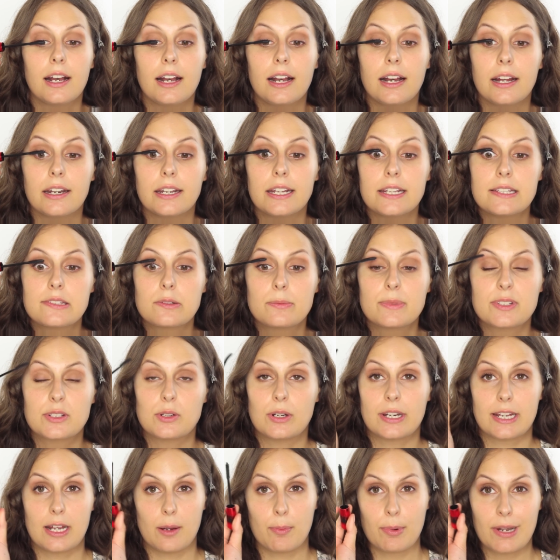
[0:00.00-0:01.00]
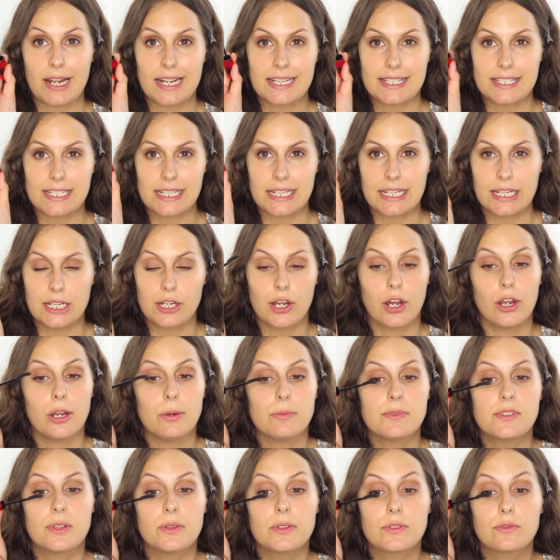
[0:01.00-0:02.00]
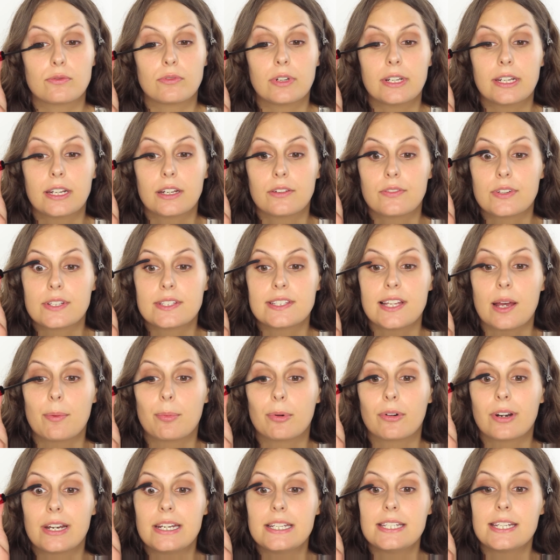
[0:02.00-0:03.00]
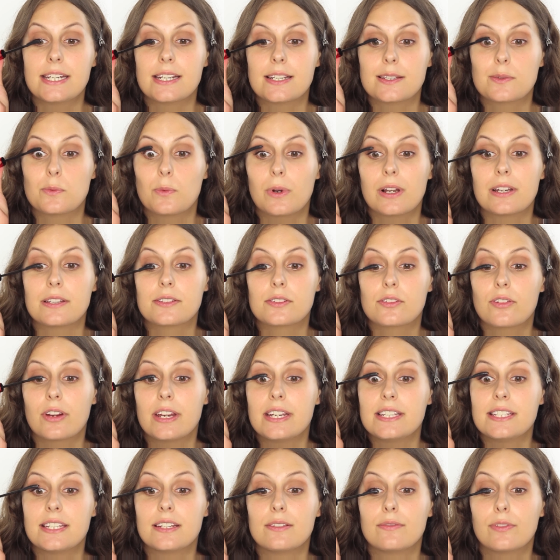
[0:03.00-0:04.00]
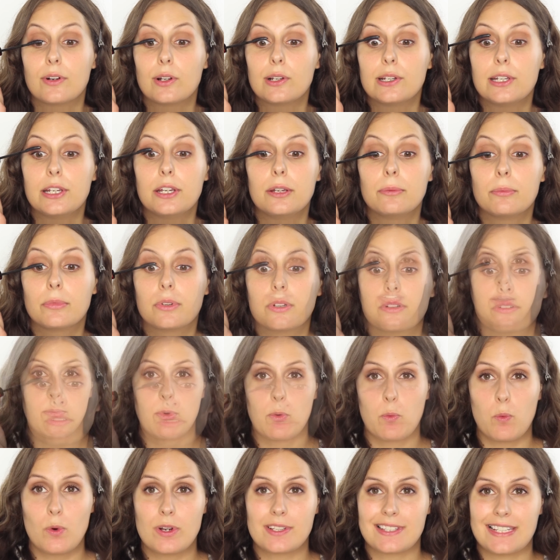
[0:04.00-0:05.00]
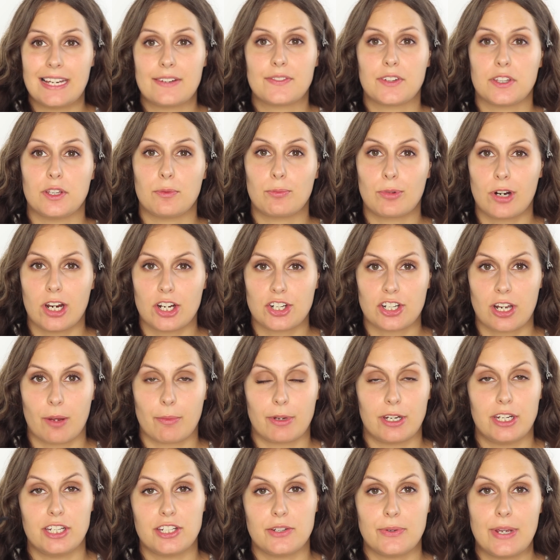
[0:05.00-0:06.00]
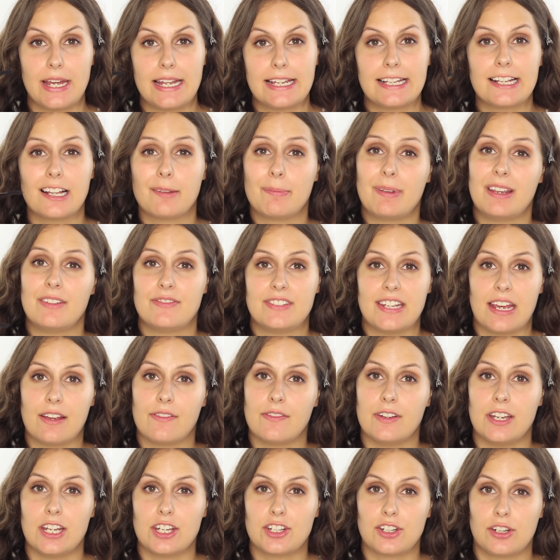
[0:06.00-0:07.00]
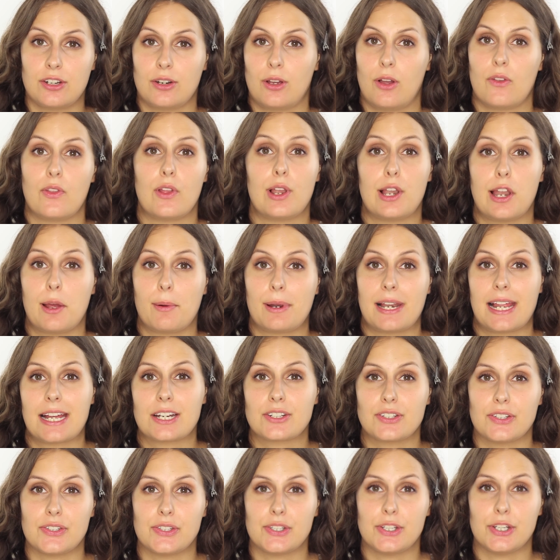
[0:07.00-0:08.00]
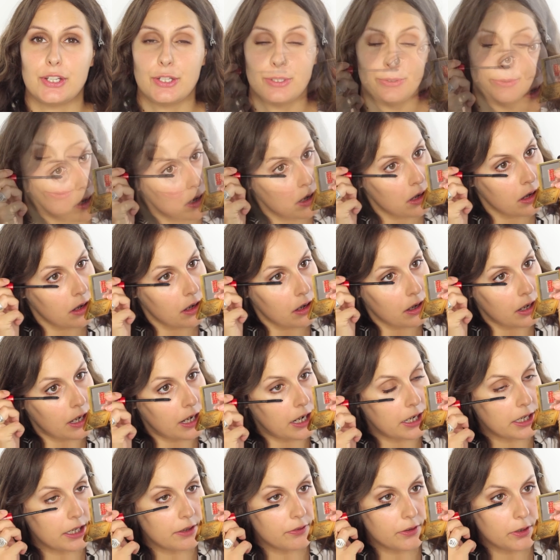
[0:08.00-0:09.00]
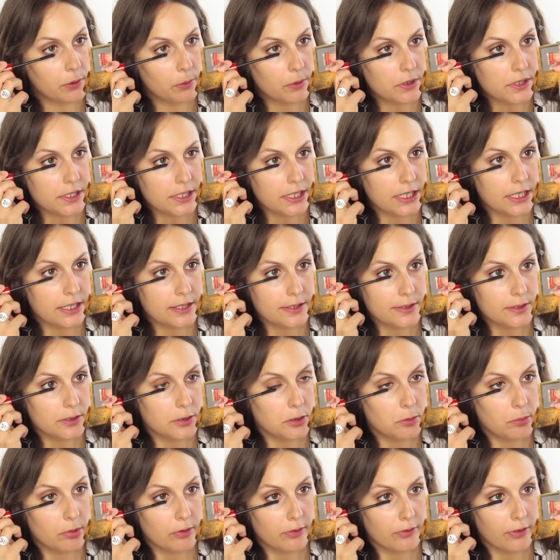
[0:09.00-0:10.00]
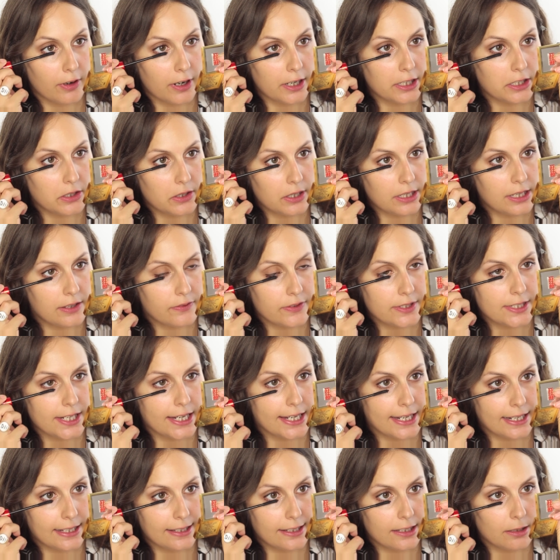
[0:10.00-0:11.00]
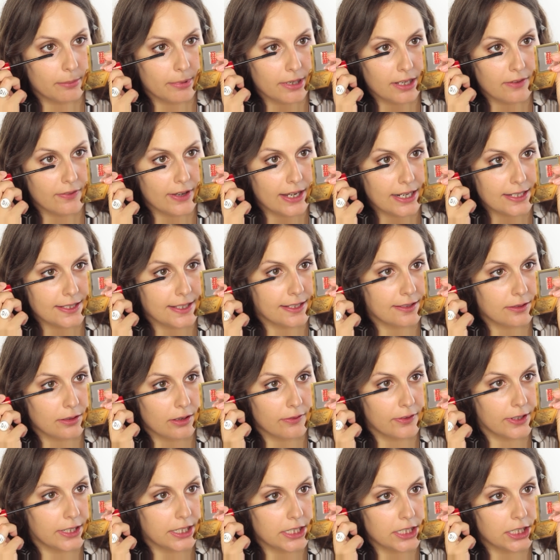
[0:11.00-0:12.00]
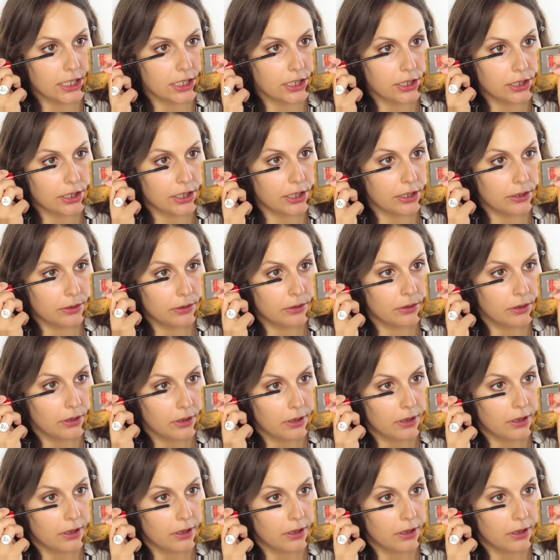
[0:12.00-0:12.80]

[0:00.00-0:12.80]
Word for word: and it's almost got like a plasticky comb so it's really good for separating as well as creating volume and then with what's left on the brush I'm going to do a little bit of definition on the lower lashes too and if you wanted it super fine you could even take a little bit of excess off in a tissue